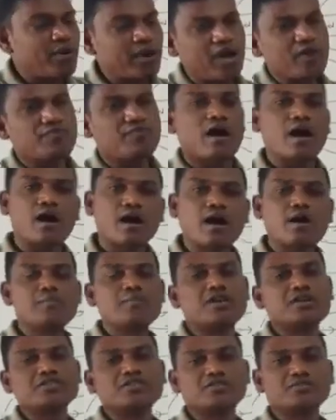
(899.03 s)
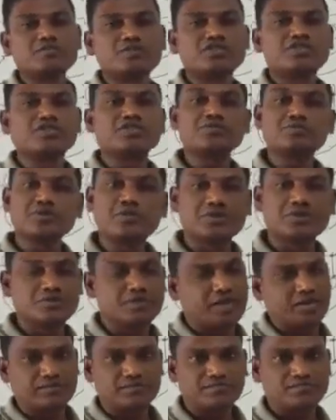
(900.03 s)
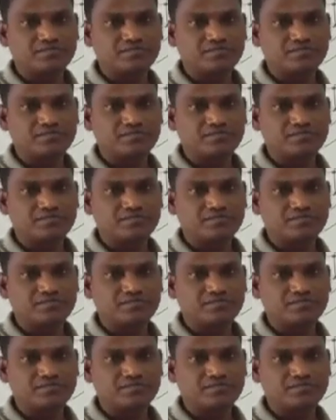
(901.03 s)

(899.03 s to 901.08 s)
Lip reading: Power of accommodation means you know